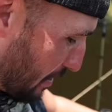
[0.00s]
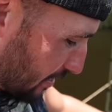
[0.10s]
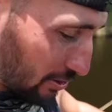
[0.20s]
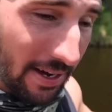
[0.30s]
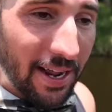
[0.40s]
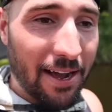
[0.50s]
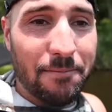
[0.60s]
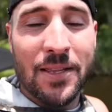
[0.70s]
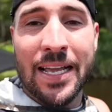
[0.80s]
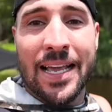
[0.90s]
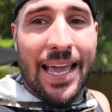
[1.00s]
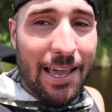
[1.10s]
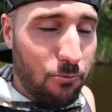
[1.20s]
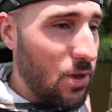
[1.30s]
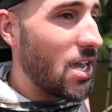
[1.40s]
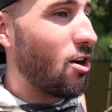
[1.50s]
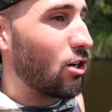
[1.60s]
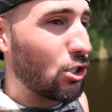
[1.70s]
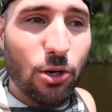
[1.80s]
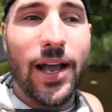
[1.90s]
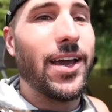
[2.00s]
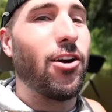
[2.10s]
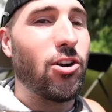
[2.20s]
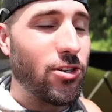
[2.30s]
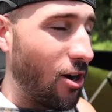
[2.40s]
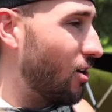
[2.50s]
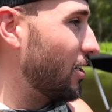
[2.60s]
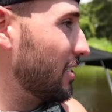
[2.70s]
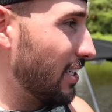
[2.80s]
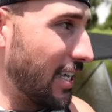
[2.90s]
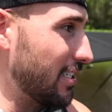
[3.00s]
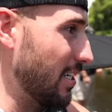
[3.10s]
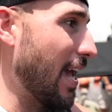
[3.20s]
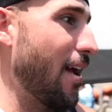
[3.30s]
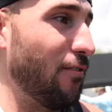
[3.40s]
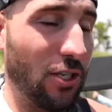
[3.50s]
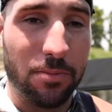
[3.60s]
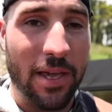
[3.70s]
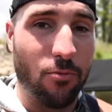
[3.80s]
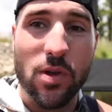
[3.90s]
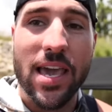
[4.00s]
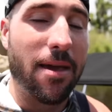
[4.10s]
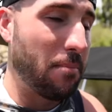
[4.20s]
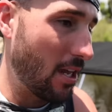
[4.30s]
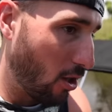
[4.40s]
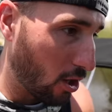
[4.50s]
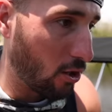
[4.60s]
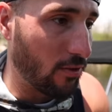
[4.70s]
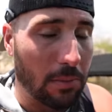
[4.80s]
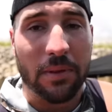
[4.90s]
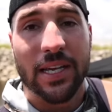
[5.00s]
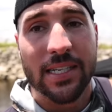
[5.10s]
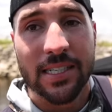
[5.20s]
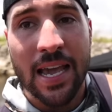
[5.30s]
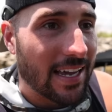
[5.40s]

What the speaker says: pads right now. And we are trying our darndest to catch a catfish, man. We have been all over the place.